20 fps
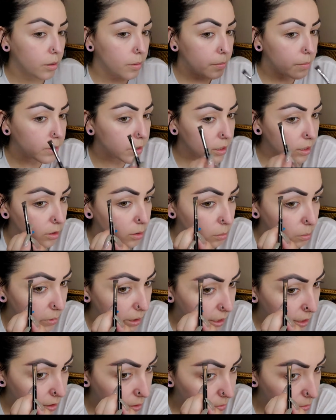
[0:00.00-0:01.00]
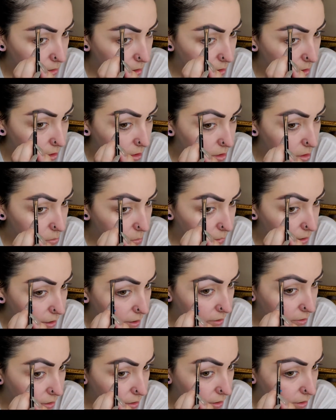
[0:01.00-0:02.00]
I'm going to go back with this
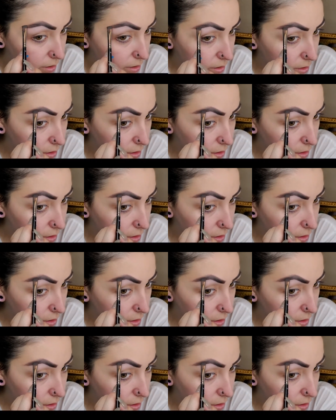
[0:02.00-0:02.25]
powder.